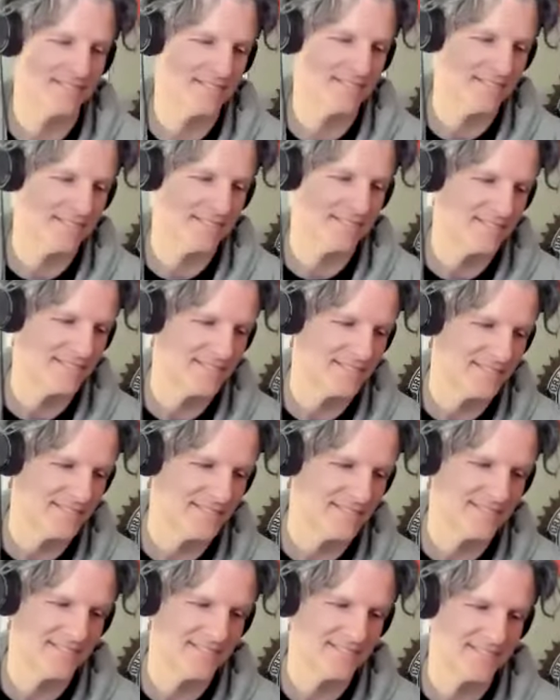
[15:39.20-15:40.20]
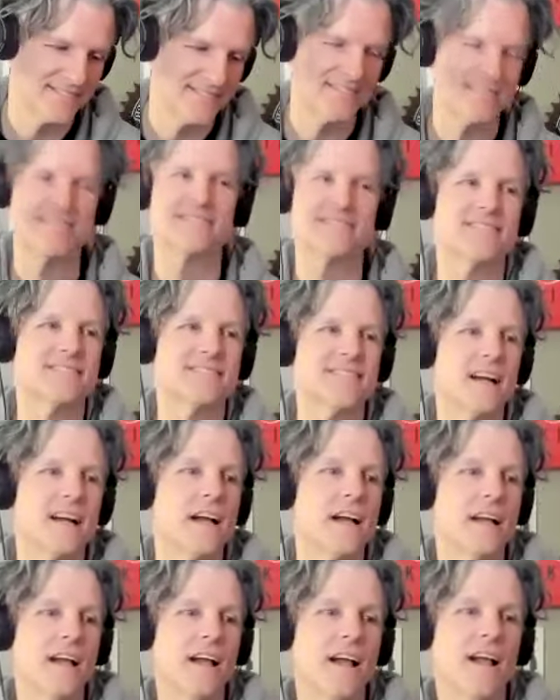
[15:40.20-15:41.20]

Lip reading: is that I had a number of